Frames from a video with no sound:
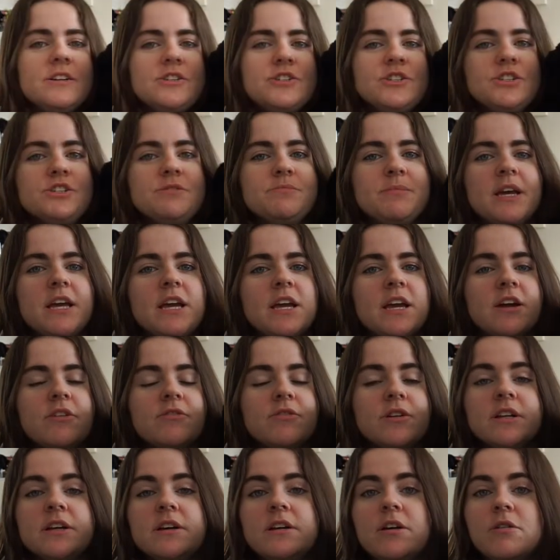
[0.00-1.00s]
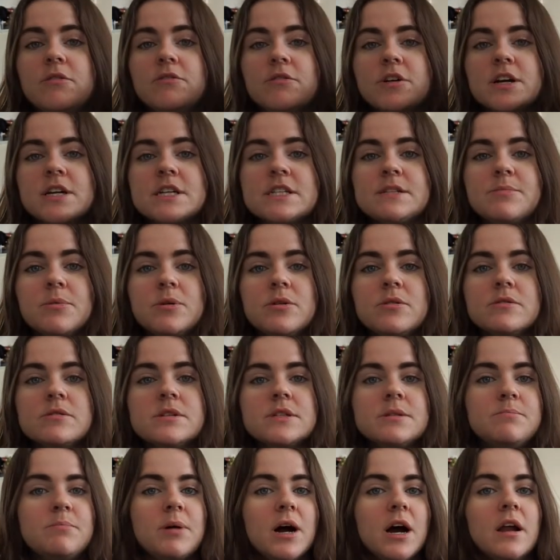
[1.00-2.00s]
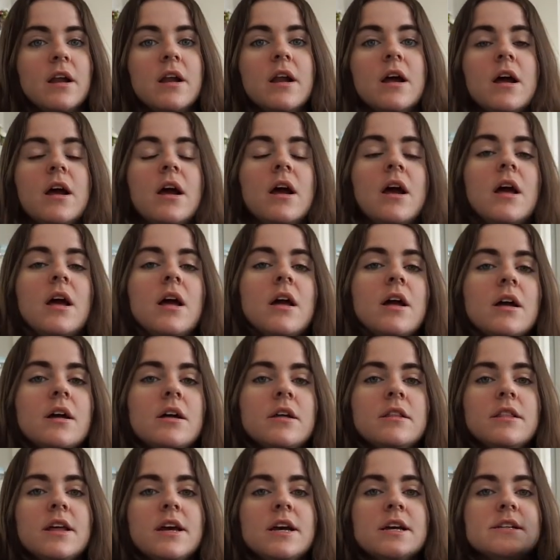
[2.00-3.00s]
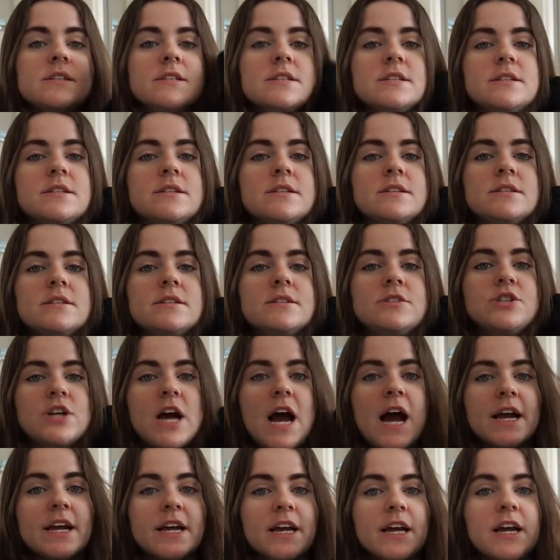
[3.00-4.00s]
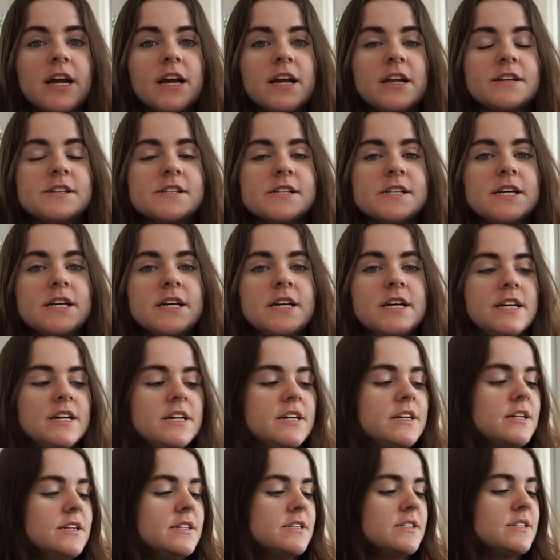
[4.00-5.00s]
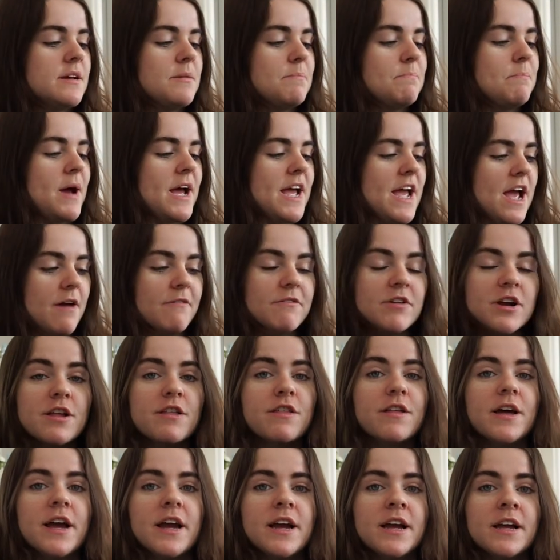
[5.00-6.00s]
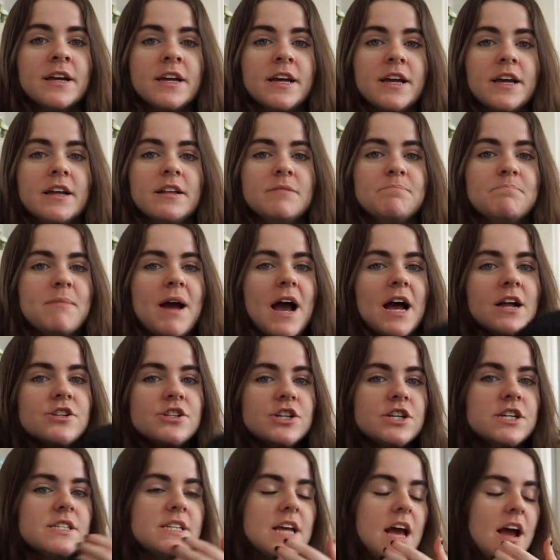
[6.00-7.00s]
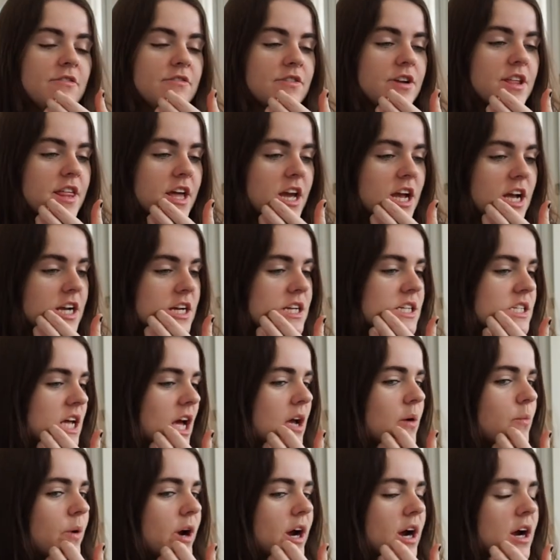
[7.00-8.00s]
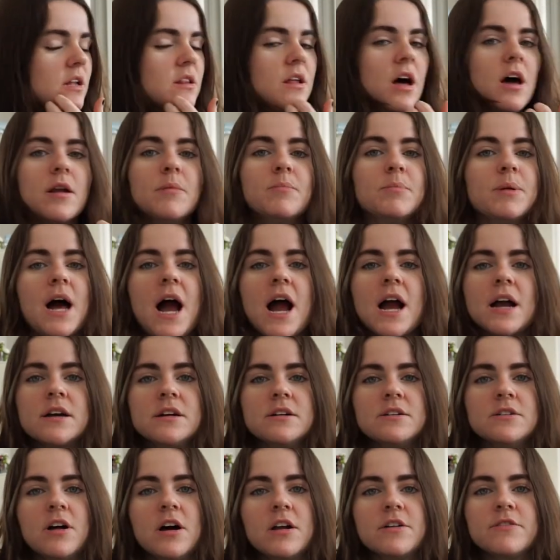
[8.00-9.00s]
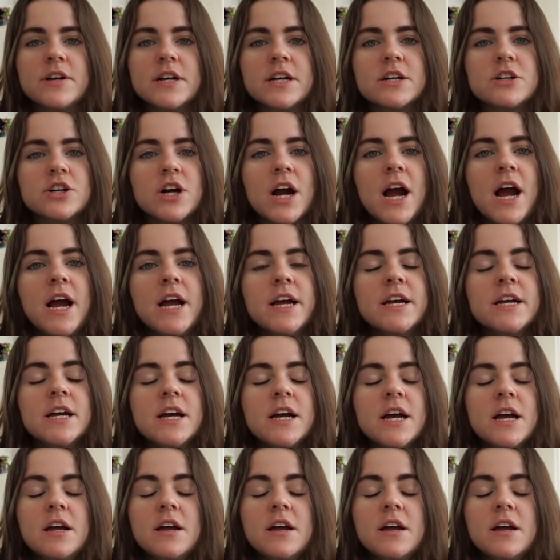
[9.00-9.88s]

It's just making it really overexposed, but this jacket is my everything. It matches everything because I wear a lot of black and a lot of like gray.